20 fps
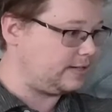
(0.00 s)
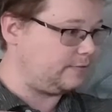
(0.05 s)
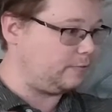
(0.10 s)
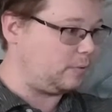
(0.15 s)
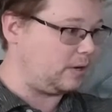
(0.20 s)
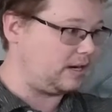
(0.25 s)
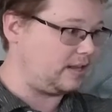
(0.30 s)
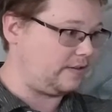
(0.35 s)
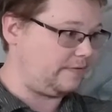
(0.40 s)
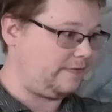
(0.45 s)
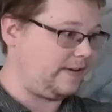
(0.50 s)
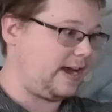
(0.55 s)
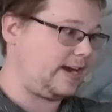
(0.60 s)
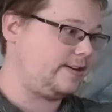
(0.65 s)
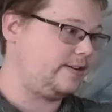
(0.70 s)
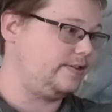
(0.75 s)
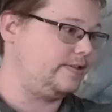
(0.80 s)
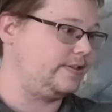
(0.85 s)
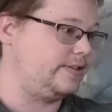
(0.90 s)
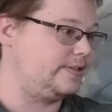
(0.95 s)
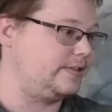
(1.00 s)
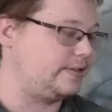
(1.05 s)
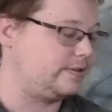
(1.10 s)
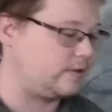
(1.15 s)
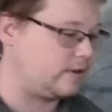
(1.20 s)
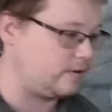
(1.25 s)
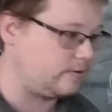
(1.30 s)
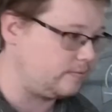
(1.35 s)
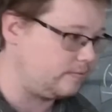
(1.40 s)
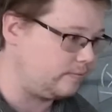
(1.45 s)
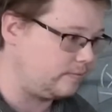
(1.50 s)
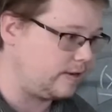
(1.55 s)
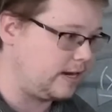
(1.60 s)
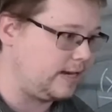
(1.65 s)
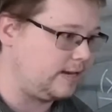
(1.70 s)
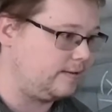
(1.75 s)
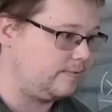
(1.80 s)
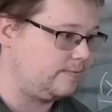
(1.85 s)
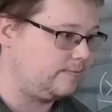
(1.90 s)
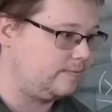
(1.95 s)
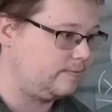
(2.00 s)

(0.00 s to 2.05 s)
if one of the factors is 0, right?